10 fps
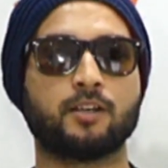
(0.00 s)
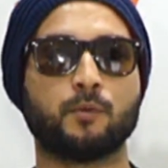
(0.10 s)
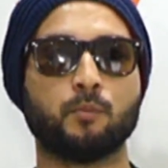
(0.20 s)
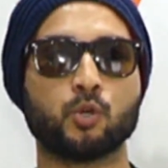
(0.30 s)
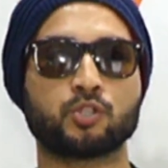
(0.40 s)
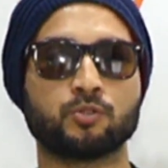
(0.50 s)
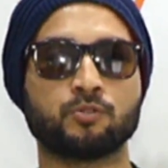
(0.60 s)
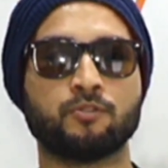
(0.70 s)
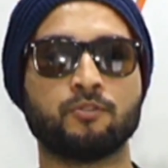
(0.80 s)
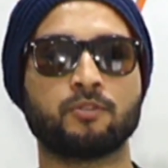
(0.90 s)
more
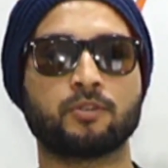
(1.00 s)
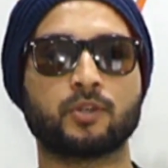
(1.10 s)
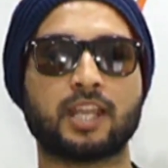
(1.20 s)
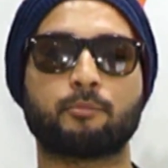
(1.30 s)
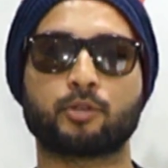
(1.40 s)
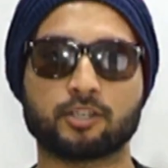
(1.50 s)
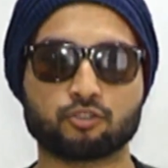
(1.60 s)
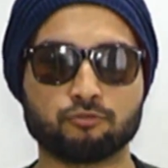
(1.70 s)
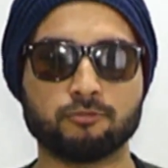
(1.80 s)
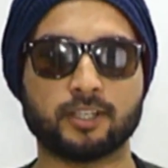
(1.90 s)
to collaborate
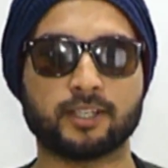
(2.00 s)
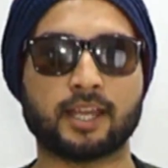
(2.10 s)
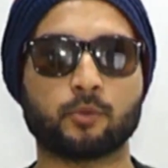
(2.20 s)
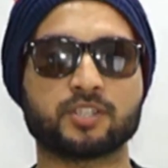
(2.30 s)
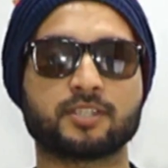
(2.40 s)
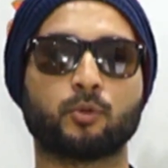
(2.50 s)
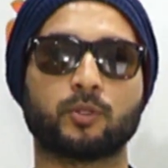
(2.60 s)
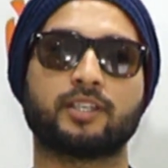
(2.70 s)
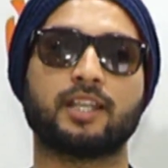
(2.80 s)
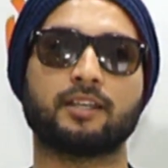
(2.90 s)
soon, and I wish them all
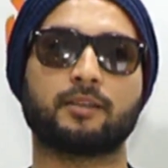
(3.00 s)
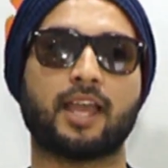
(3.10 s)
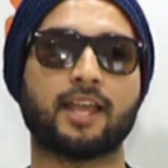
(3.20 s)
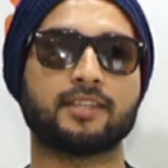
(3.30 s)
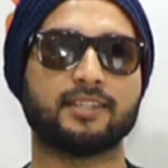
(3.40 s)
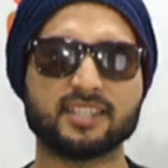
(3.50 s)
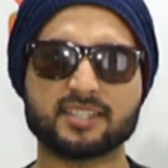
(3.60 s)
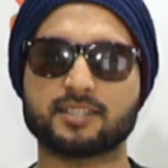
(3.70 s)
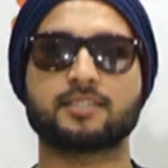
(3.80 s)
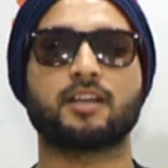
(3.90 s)
the luck. And
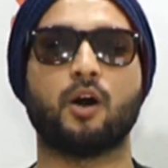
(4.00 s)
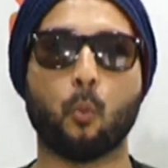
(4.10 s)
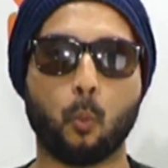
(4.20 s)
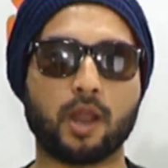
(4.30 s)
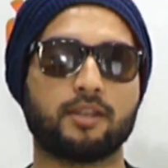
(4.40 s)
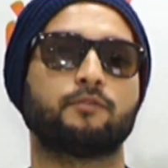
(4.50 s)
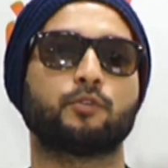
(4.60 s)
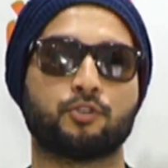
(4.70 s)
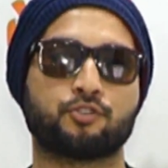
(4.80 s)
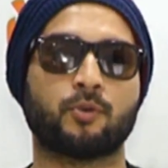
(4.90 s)
this is a wonderful
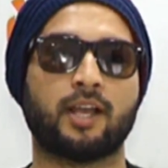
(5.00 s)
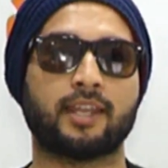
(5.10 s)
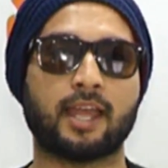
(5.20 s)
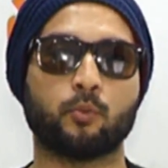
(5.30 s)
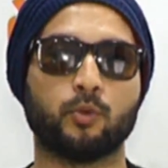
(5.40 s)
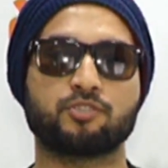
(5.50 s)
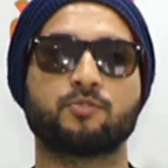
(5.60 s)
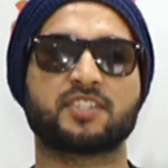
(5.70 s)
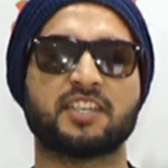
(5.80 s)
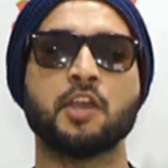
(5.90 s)
show, and I wish to
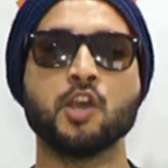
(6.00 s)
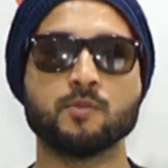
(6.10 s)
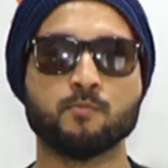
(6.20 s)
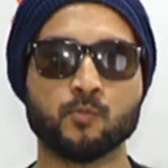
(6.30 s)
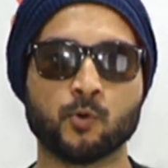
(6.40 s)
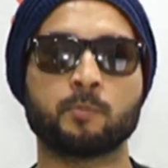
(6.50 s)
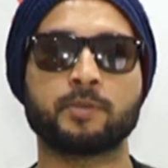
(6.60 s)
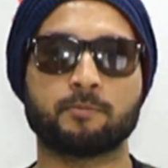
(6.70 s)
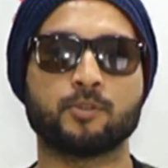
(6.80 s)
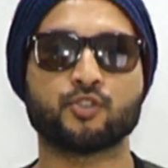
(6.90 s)
see more
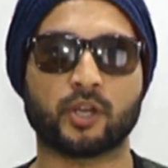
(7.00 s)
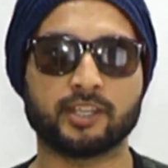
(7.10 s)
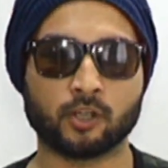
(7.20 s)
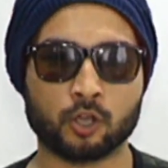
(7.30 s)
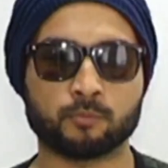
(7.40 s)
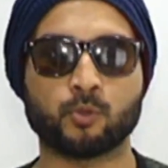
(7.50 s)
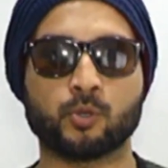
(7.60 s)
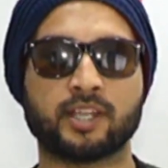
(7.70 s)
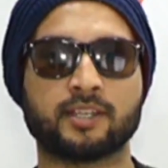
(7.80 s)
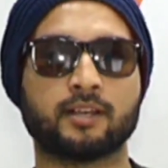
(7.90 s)
people joining on
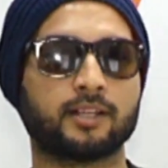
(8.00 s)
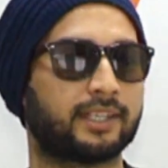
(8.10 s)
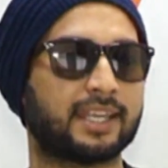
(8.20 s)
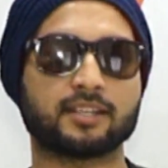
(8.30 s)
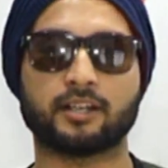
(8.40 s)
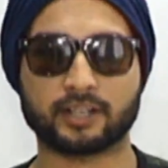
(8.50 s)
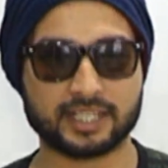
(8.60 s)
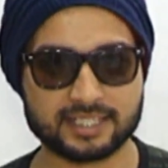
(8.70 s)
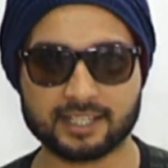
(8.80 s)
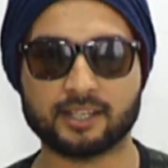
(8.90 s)
board and get
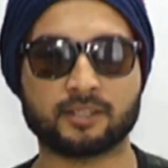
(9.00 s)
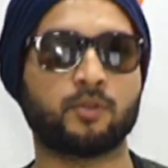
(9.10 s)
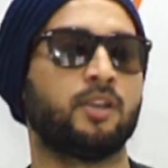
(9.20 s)
arrested, and